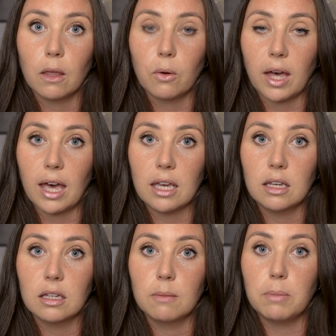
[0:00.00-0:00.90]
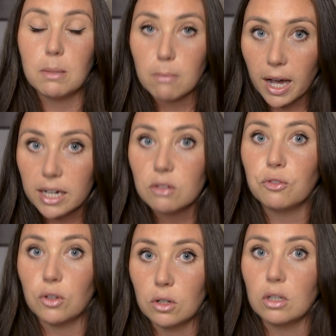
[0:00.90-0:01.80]
Okay, be
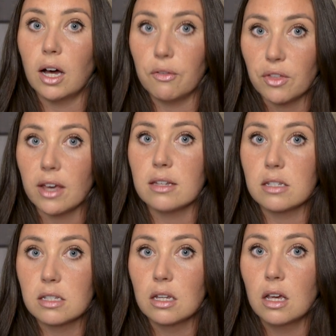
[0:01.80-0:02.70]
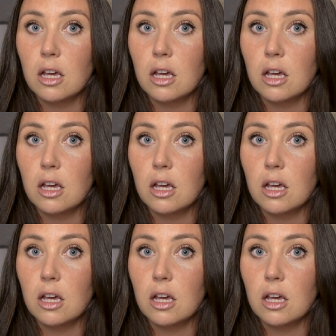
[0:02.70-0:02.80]
mindful of this.